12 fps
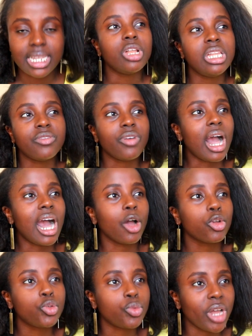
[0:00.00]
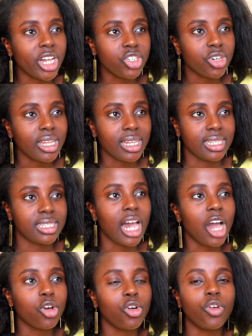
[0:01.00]
Olive, how do I join a
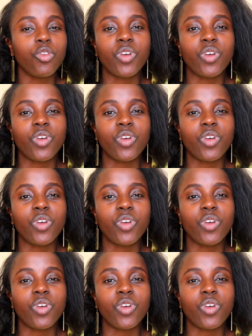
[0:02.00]
SACCO?